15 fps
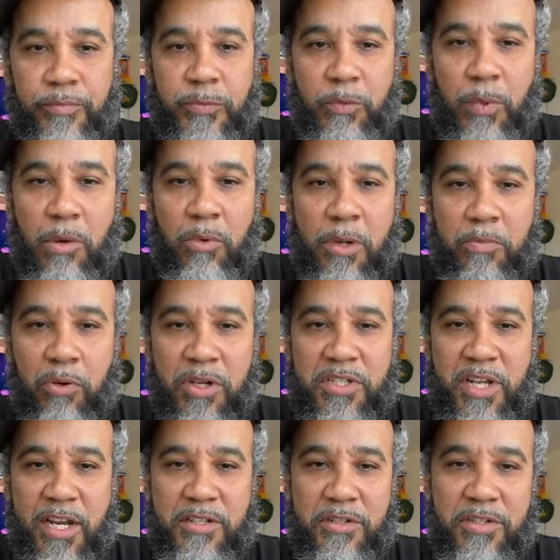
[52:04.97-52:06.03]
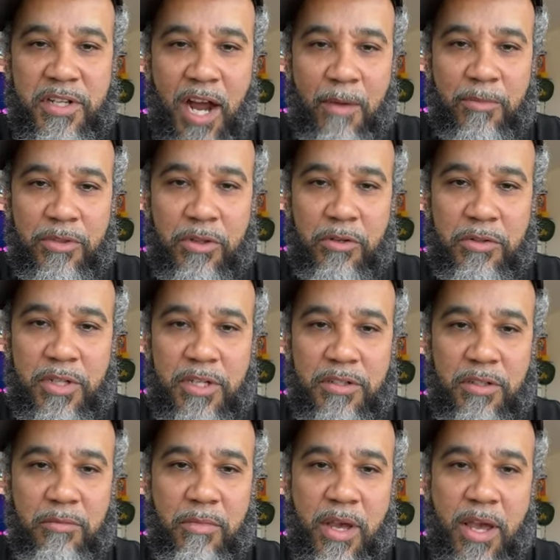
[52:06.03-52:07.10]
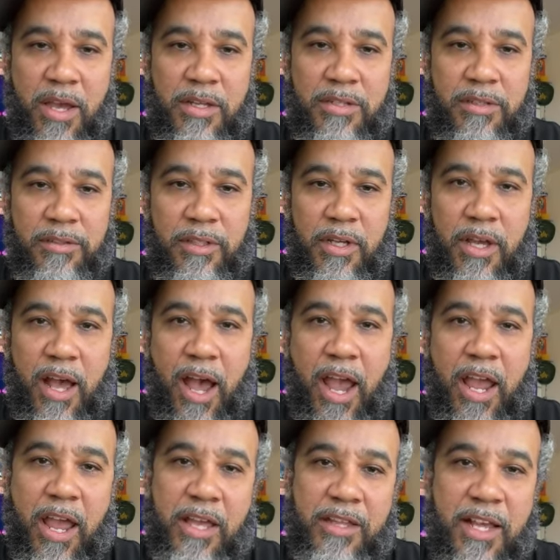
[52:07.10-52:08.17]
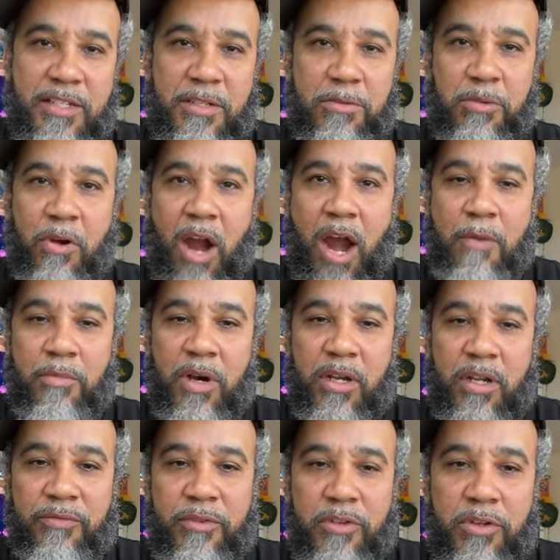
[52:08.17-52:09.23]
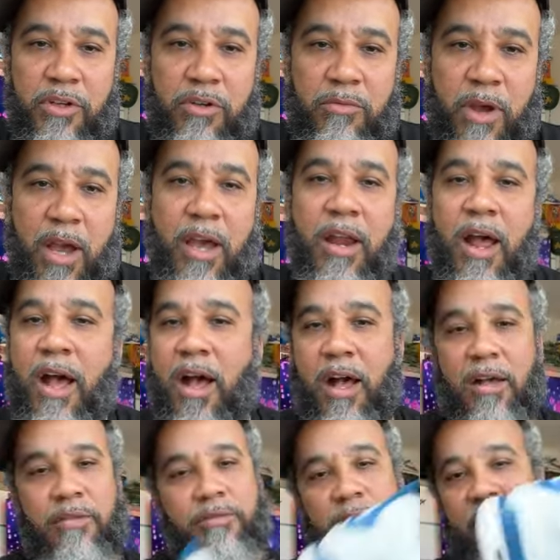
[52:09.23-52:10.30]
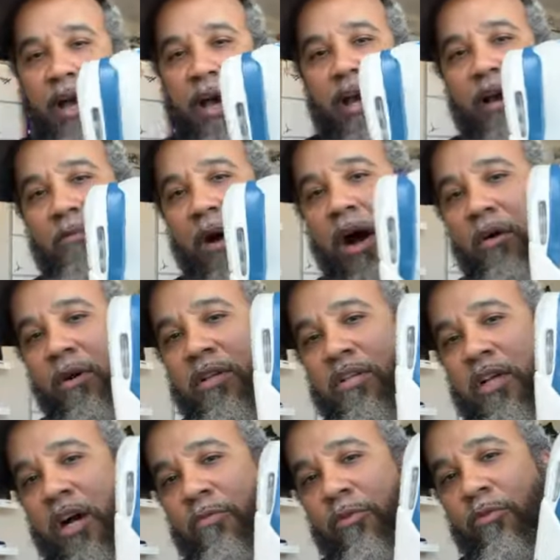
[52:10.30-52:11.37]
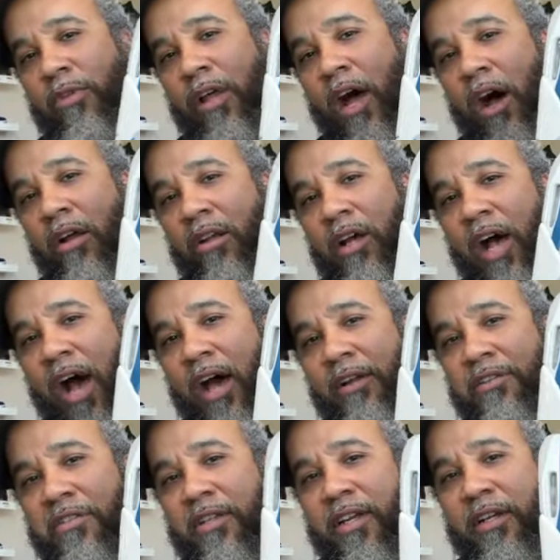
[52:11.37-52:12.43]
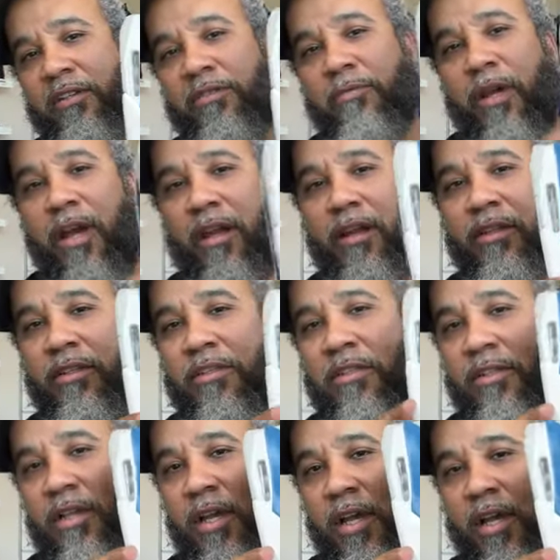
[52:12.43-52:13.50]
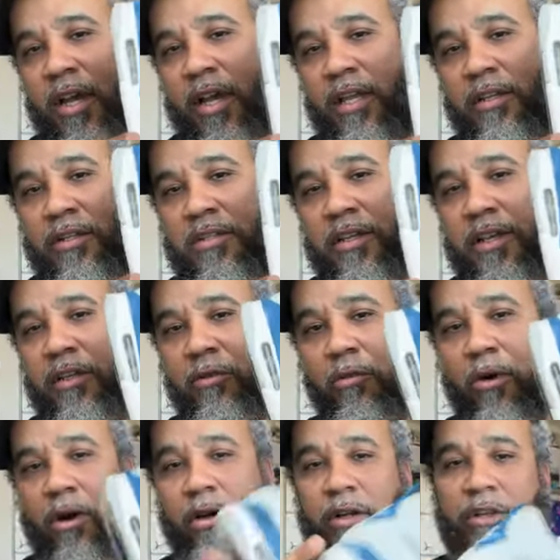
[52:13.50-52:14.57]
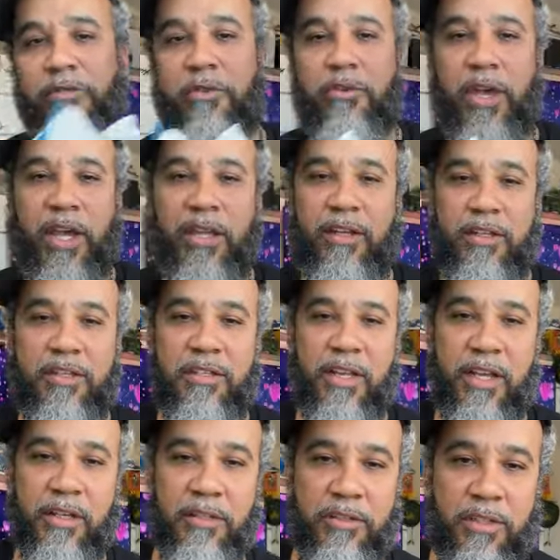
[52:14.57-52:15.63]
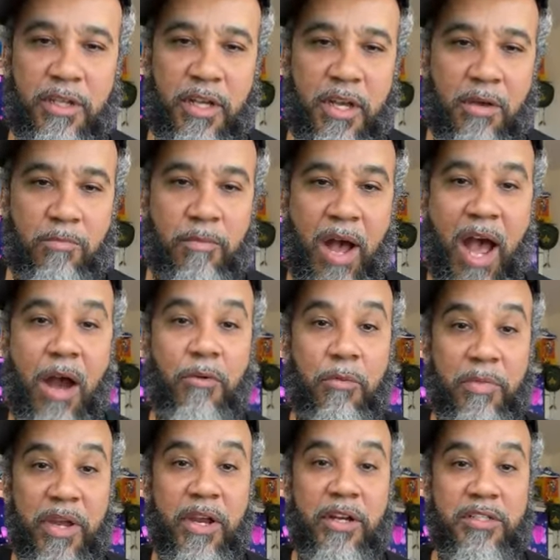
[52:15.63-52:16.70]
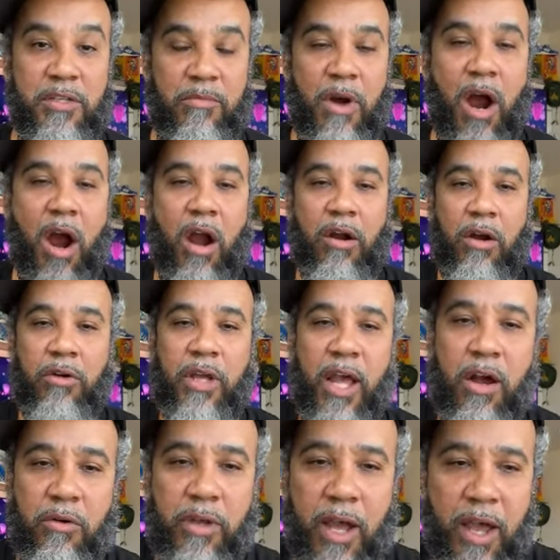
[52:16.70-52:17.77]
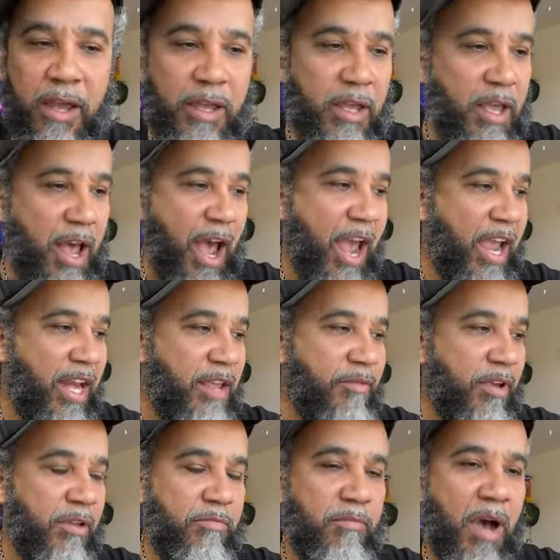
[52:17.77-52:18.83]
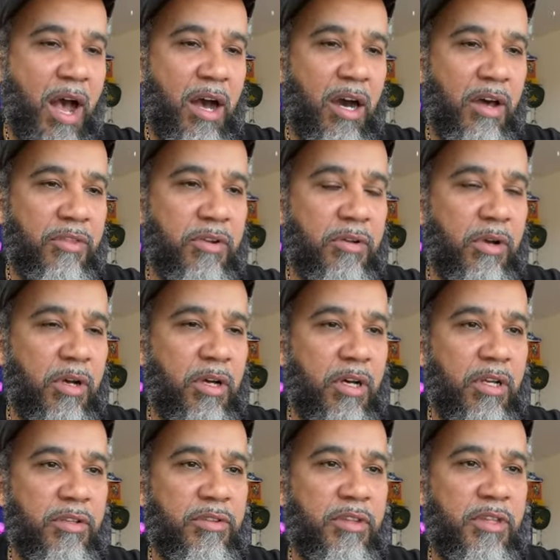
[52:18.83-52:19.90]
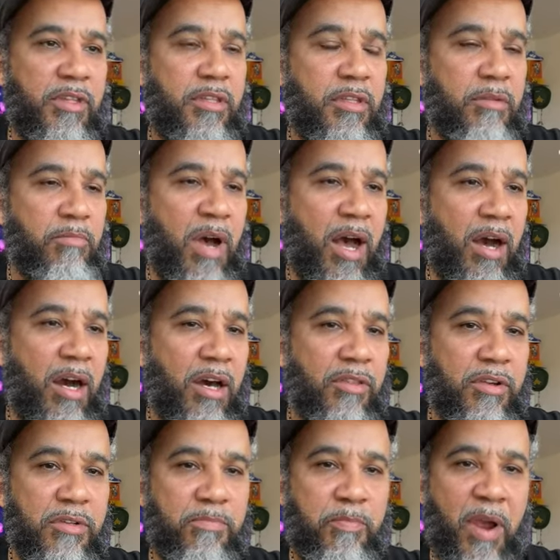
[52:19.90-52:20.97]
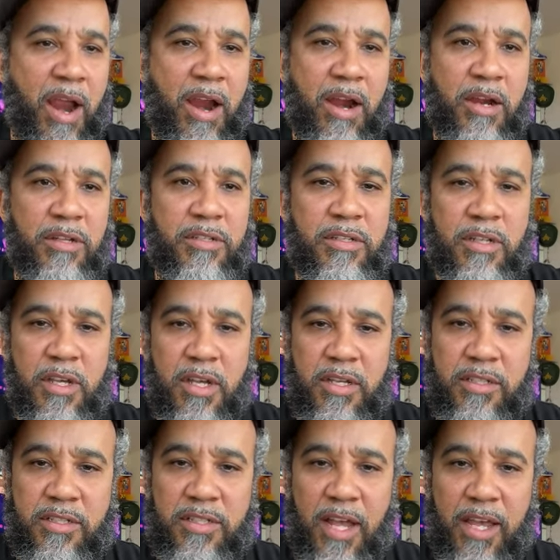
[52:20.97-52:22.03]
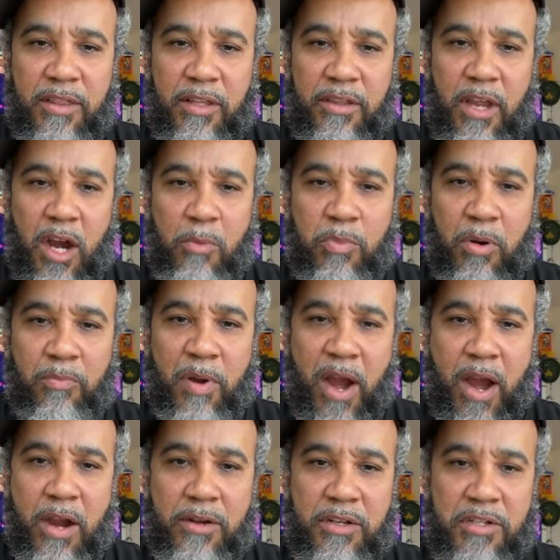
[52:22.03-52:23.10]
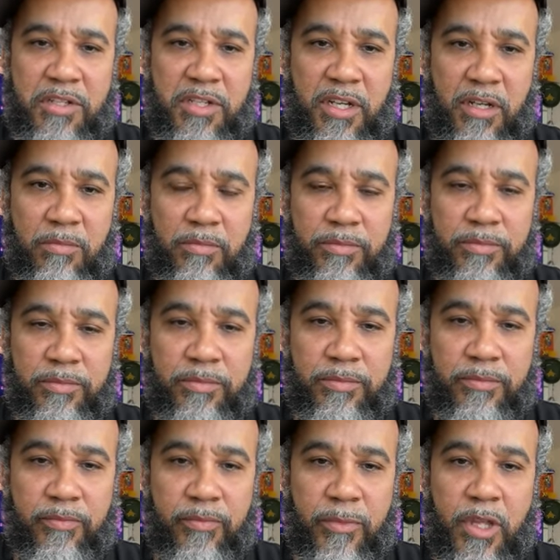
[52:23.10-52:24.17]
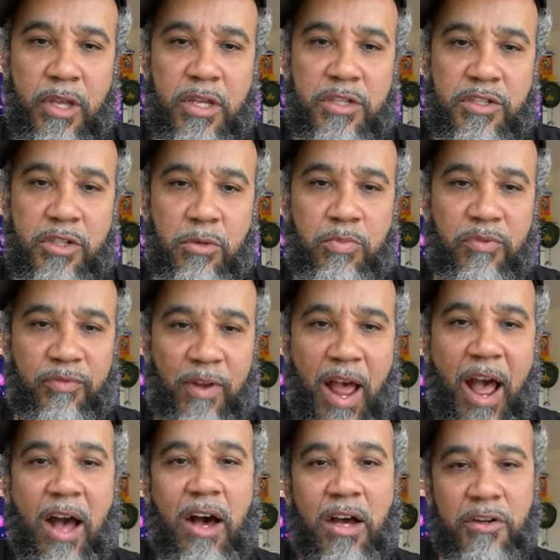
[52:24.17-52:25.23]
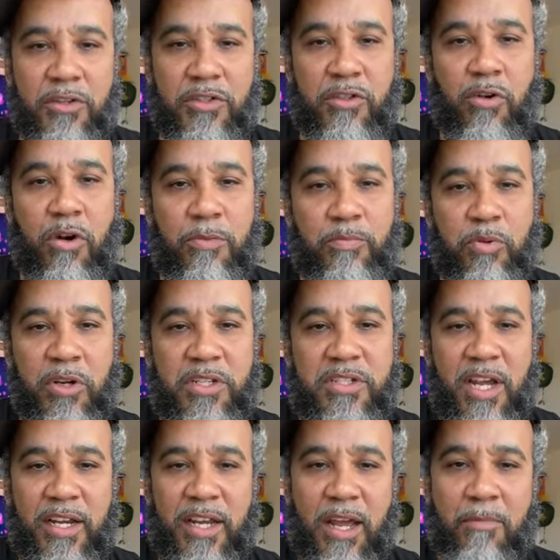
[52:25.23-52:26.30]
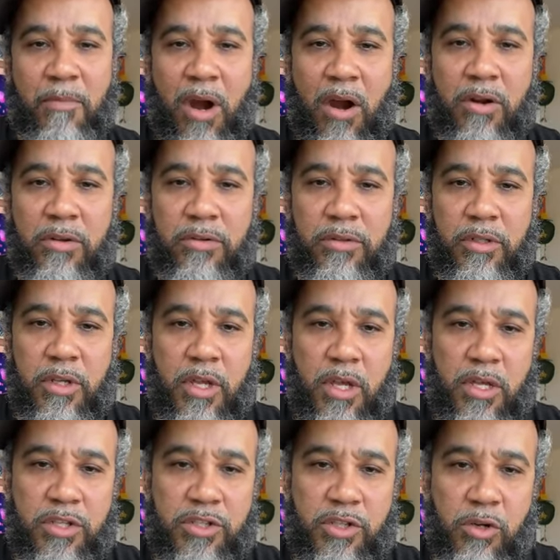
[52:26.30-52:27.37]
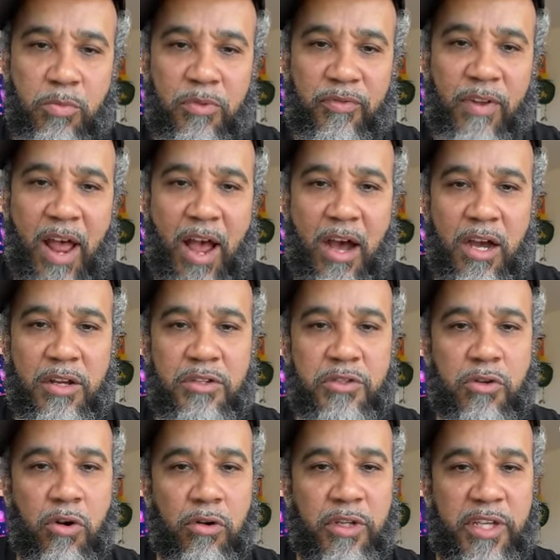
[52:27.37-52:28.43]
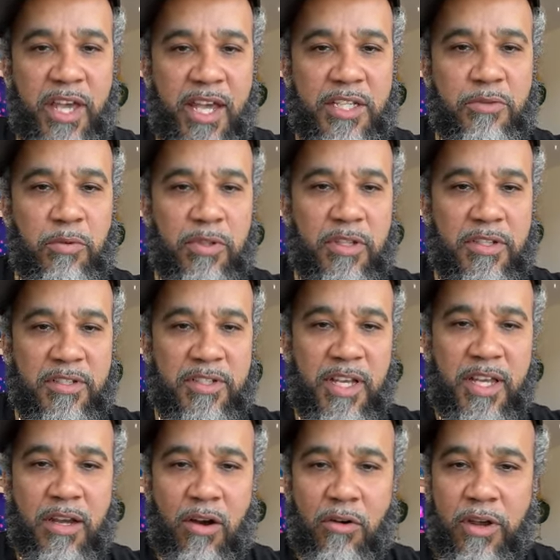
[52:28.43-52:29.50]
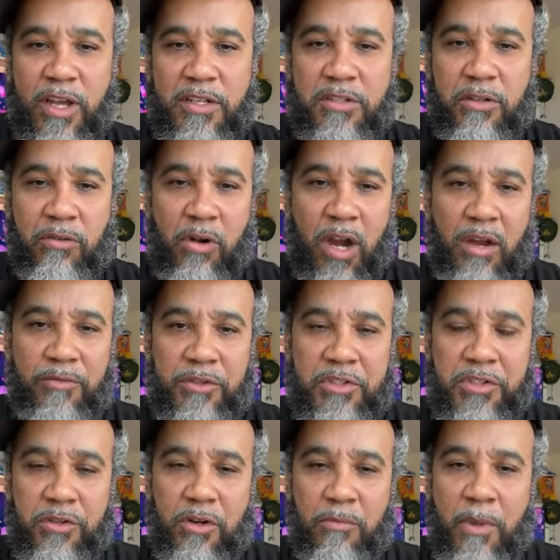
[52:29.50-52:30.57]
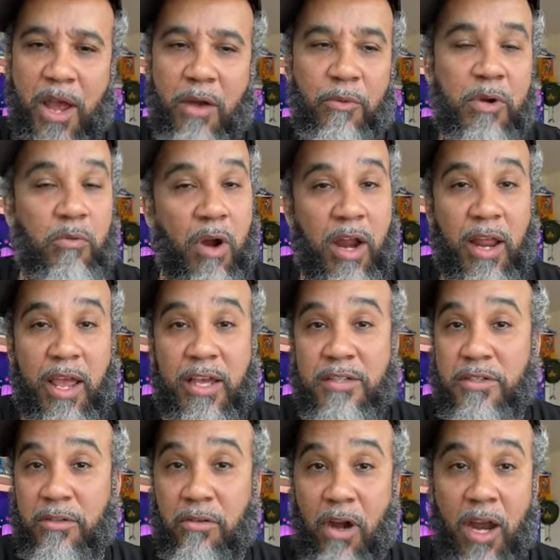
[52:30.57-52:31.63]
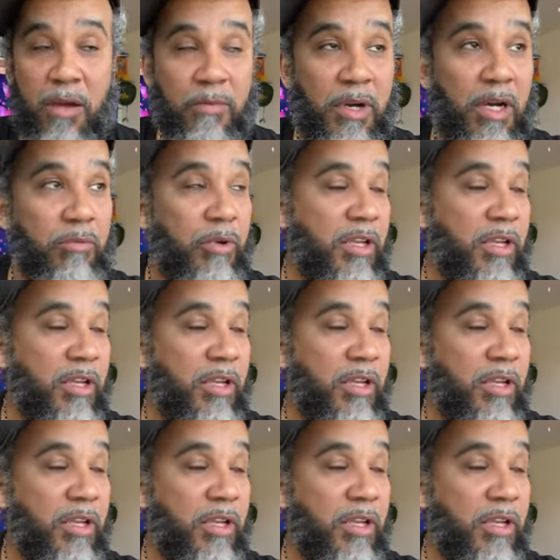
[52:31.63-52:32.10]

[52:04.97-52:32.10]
But we appreciate you stopping through Digital Meds. Hey, hit that subscribe button if you're new, man. I, hey, I'm always coming with all the hottest sneakers, man, in the, in the sneaker world, if you in the sneakers. Mine will be here tomorrow. Okay, okay. I ain't even, my other, uh, my other pairs say that they're preparing to ship. Superfly underscore, appreciate that murder. Superfly underscore kicks with a Z on Instagram for sure, man. We running Instagram up.